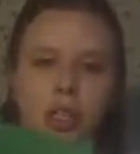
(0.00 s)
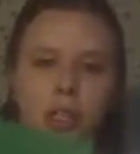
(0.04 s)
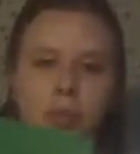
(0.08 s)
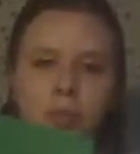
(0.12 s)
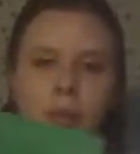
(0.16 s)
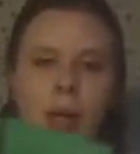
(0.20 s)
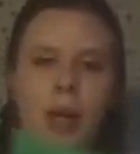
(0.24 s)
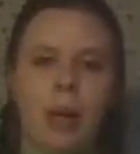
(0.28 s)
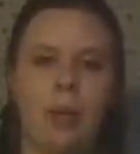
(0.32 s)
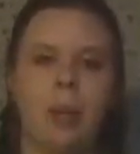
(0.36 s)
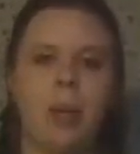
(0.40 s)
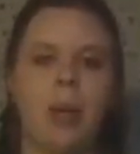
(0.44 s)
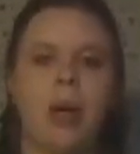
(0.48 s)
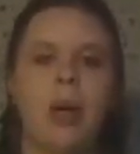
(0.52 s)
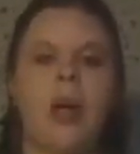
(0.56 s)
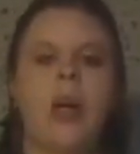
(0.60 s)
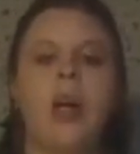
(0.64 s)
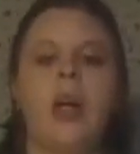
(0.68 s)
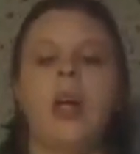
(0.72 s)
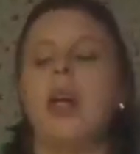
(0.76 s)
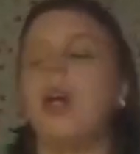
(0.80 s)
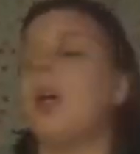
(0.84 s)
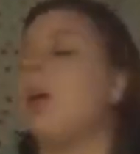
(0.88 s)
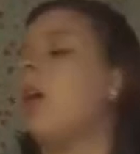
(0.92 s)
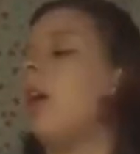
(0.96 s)
paper.
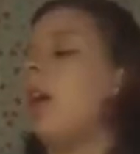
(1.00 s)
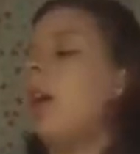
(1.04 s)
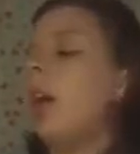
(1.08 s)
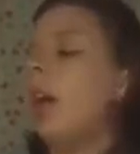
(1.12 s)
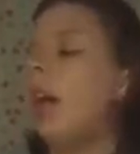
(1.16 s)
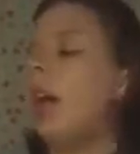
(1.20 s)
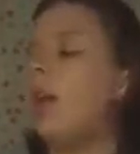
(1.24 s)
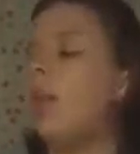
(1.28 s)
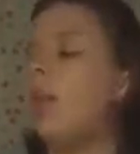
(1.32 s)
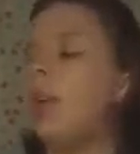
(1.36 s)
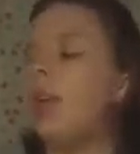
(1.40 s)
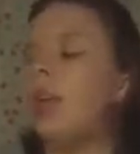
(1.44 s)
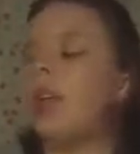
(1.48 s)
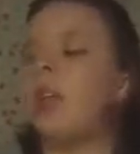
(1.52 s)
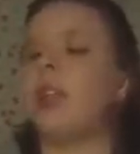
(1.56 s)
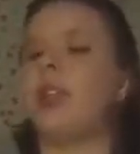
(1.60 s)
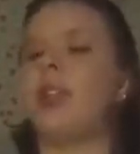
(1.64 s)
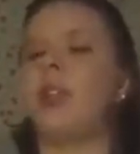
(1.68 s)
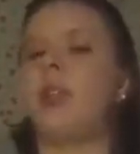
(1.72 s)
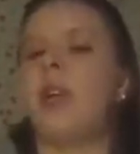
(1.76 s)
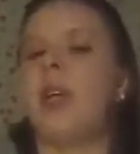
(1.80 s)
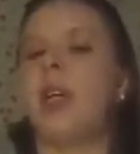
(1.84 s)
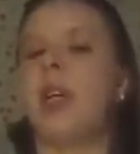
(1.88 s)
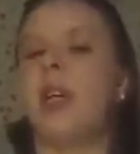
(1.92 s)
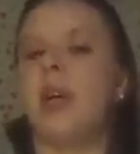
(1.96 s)
And when you're
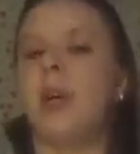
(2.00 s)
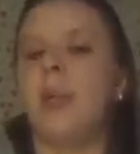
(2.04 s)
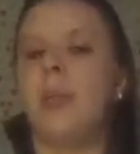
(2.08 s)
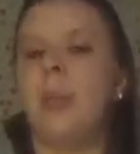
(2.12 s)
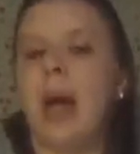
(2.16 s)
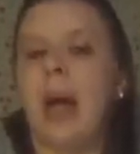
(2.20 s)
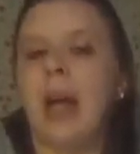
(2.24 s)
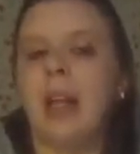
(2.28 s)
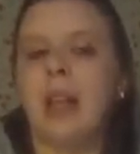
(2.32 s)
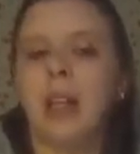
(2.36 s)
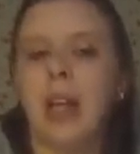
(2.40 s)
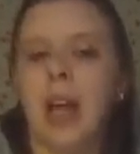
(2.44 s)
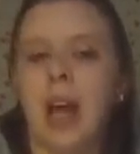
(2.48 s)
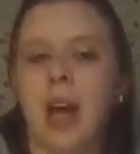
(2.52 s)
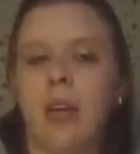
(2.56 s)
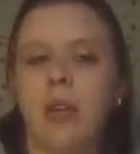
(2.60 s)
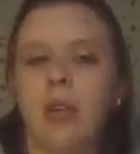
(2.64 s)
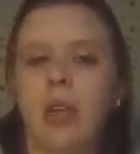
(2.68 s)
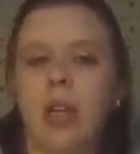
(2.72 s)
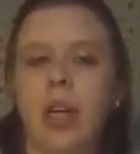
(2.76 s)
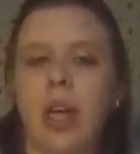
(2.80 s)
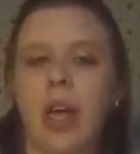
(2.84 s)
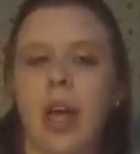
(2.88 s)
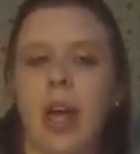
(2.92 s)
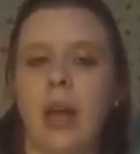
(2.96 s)
doing your math
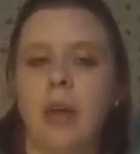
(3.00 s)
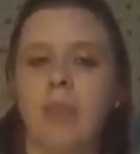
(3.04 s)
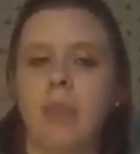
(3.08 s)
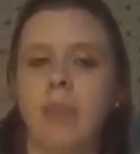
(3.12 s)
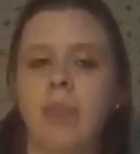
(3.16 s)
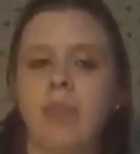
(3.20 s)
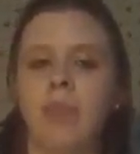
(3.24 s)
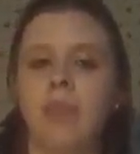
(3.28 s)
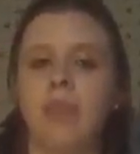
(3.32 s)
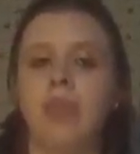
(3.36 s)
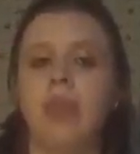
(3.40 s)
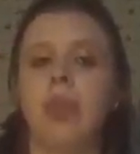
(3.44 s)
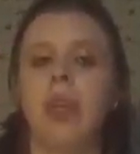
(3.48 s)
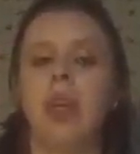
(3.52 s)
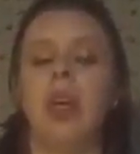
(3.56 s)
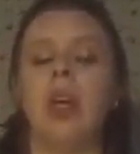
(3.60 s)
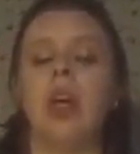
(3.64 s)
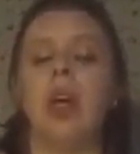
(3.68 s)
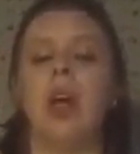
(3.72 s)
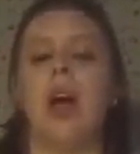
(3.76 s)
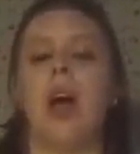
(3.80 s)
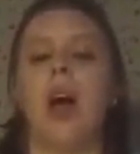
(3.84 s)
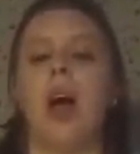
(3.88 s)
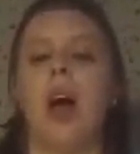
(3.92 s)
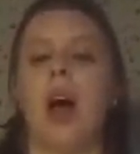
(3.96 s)
counting game,
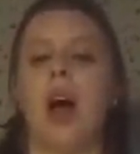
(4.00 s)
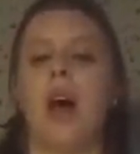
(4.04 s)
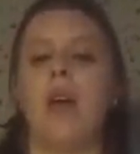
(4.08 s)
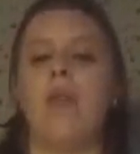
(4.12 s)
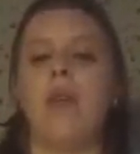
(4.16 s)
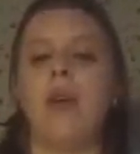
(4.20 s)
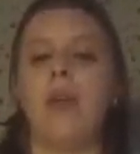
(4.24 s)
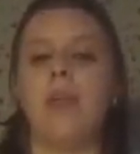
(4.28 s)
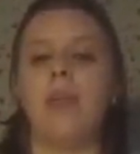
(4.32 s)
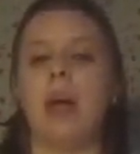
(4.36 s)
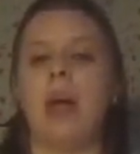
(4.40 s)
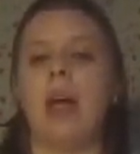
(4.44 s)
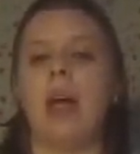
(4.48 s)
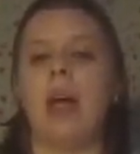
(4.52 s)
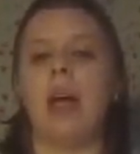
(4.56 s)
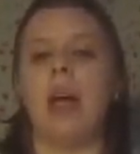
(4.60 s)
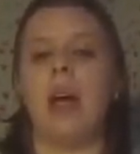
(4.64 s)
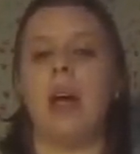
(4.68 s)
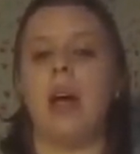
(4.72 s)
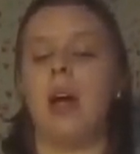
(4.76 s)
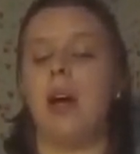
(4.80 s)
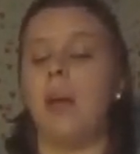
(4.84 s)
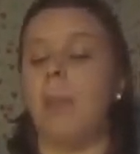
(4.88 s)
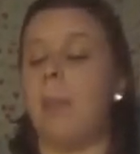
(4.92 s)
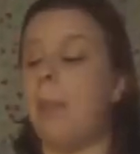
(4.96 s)
I would make
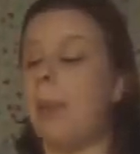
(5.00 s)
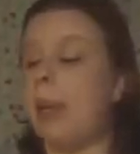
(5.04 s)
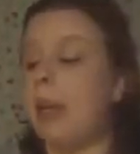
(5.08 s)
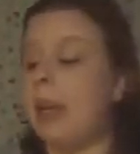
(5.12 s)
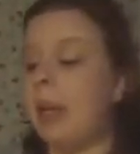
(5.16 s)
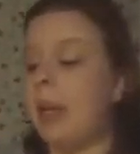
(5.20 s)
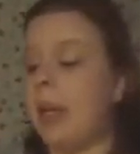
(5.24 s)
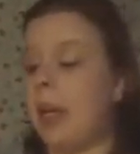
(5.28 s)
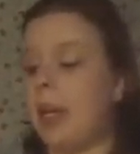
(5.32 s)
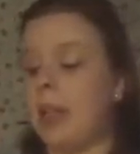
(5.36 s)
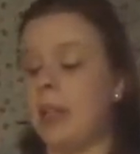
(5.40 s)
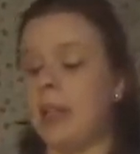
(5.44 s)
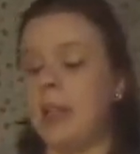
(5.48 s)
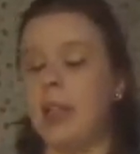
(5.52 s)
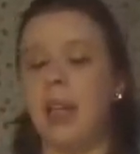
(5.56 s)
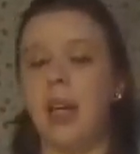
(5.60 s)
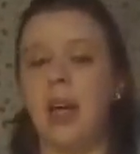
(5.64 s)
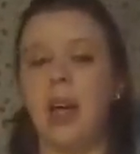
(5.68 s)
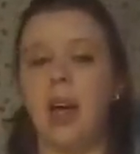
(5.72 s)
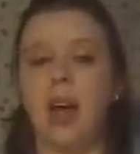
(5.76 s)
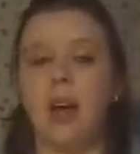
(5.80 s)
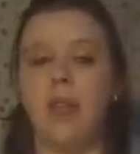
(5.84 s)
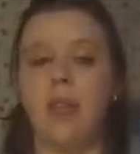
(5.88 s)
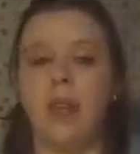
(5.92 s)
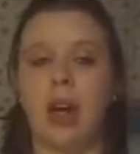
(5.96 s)
plenty
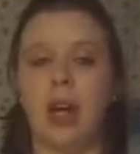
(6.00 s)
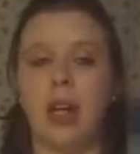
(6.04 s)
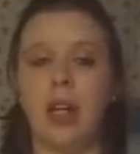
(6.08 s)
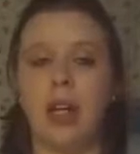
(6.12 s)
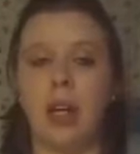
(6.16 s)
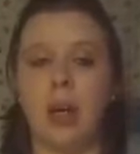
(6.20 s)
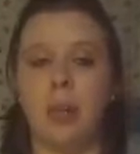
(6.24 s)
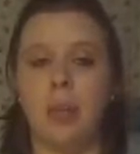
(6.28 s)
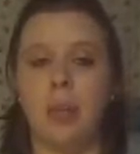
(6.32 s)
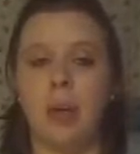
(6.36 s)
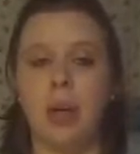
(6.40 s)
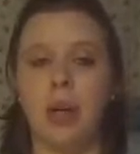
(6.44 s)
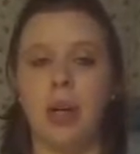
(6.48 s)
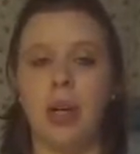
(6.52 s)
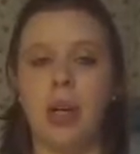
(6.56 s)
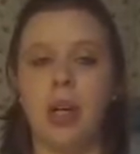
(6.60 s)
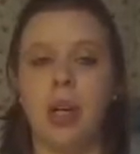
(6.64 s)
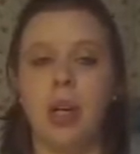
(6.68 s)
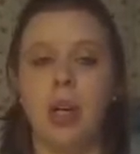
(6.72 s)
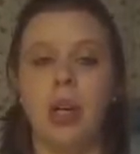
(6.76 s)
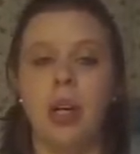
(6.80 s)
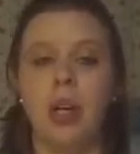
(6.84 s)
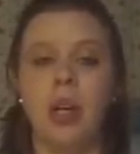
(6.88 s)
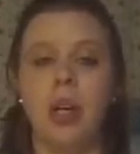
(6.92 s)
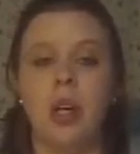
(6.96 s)
of unnumbered
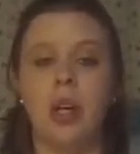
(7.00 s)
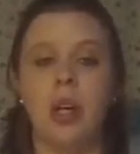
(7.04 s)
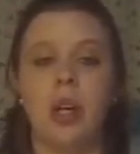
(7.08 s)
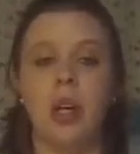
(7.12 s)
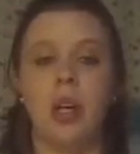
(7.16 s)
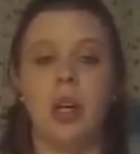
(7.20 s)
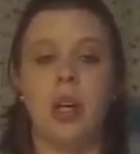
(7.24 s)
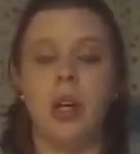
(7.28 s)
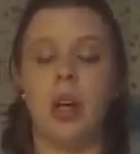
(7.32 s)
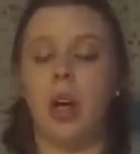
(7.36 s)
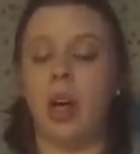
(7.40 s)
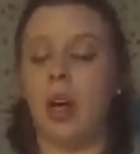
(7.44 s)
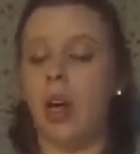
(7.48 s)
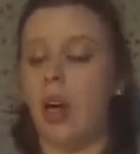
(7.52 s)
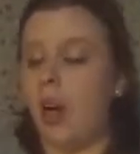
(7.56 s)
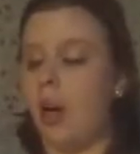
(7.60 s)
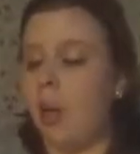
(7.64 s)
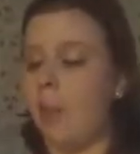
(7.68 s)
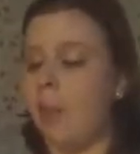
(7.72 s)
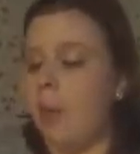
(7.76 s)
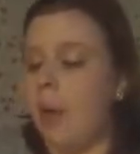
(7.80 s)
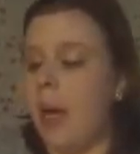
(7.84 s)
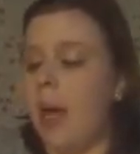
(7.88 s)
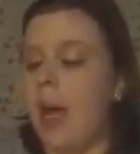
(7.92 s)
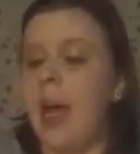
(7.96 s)

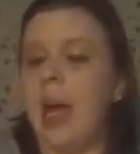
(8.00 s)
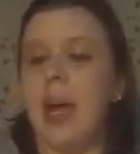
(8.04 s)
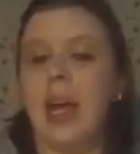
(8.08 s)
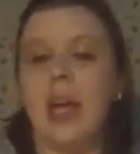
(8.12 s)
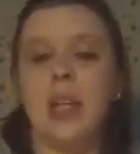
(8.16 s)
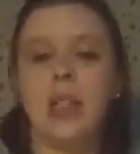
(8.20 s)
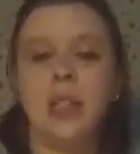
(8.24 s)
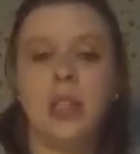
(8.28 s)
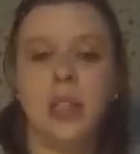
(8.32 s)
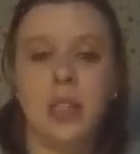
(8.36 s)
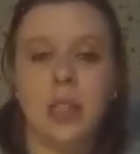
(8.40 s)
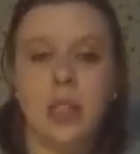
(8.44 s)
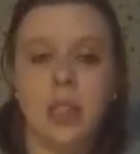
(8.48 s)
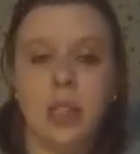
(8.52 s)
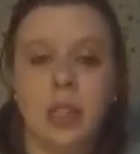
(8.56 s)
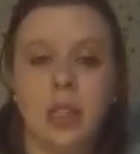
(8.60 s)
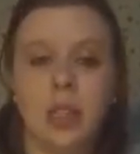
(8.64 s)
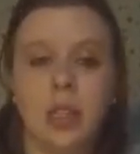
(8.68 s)
eggs.